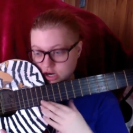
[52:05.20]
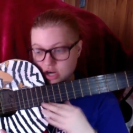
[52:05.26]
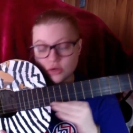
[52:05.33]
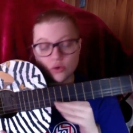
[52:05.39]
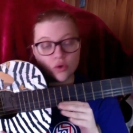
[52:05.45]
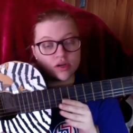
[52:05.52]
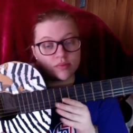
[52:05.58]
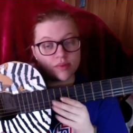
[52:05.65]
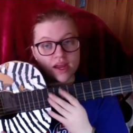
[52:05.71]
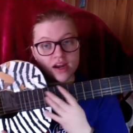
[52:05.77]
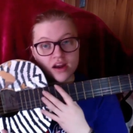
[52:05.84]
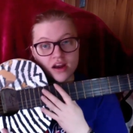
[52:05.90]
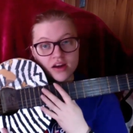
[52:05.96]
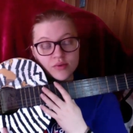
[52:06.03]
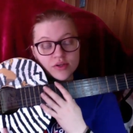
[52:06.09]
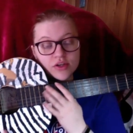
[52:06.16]
are you going to
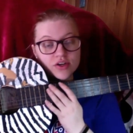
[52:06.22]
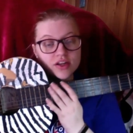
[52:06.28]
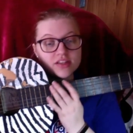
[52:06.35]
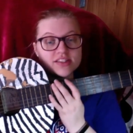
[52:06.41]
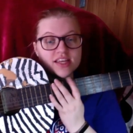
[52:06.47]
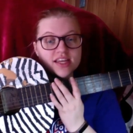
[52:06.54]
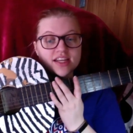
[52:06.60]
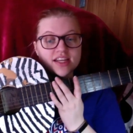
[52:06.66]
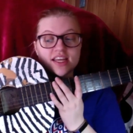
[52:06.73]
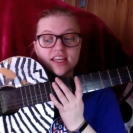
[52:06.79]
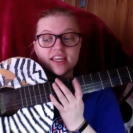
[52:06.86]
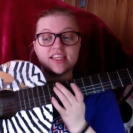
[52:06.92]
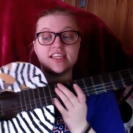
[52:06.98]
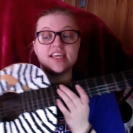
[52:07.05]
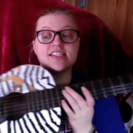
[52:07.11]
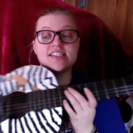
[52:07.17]
paint on it when you're done
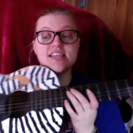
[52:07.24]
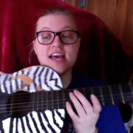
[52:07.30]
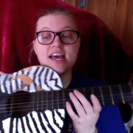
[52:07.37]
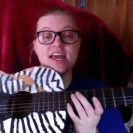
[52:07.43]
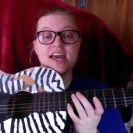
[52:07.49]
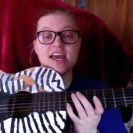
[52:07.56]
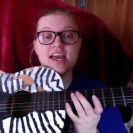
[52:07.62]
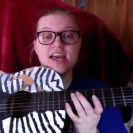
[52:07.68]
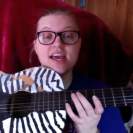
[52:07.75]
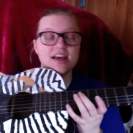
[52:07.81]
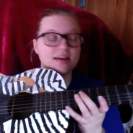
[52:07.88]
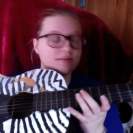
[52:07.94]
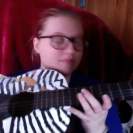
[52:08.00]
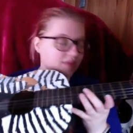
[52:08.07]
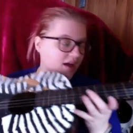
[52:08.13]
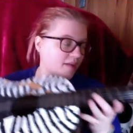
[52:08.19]
sanding? Yes, I
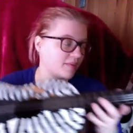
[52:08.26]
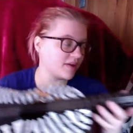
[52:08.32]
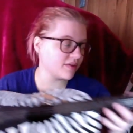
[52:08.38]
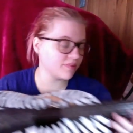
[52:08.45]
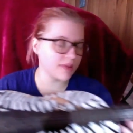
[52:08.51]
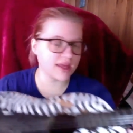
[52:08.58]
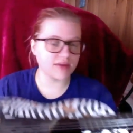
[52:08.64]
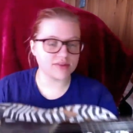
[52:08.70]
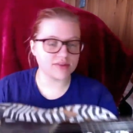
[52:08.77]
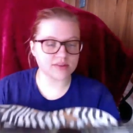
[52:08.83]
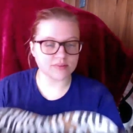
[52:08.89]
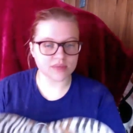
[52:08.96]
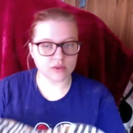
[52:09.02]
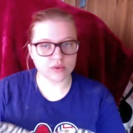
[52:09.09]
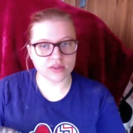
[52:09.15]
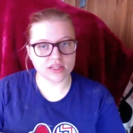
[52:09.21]
am! I'm going to paint
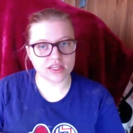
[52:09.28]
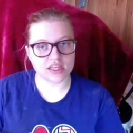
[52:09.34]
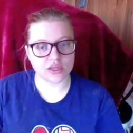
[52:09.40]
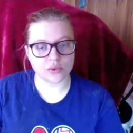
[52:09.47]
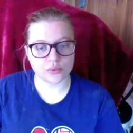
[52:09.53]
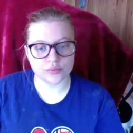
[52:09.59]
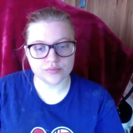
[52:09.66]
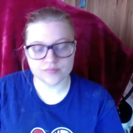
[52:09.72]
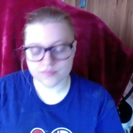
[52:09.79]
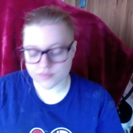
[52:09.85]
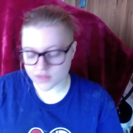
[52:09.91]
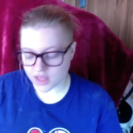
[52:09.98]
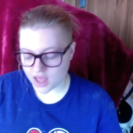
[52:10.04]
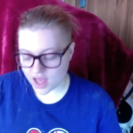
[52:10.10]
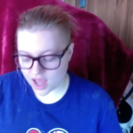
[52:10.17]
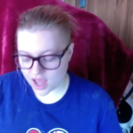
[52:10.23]
something really cute,
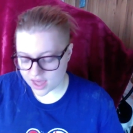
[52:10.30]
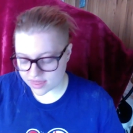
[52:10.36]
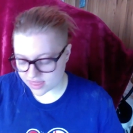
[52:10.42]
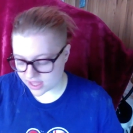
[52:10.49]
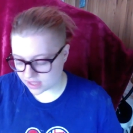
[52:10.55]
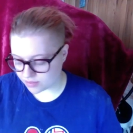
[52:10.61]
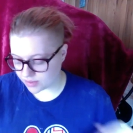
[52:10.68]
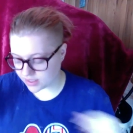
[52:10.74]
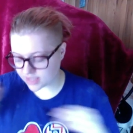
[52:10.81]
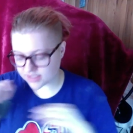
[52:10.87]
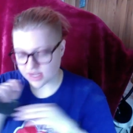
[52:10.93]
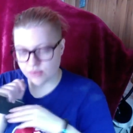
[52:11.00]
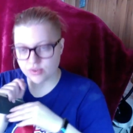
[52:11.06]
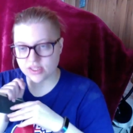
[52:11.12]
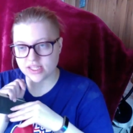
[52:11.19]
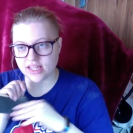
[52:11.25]
I think, because
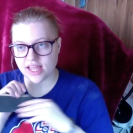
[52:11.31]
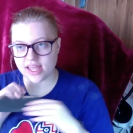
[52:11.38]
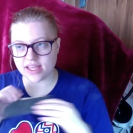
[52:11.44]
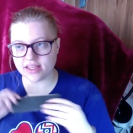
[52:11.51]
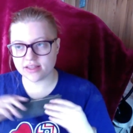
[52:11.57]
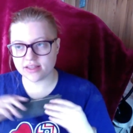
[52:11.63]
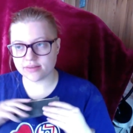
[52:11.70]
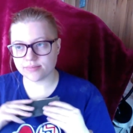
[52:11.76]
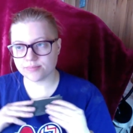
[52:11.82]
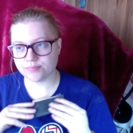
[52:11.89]
I really like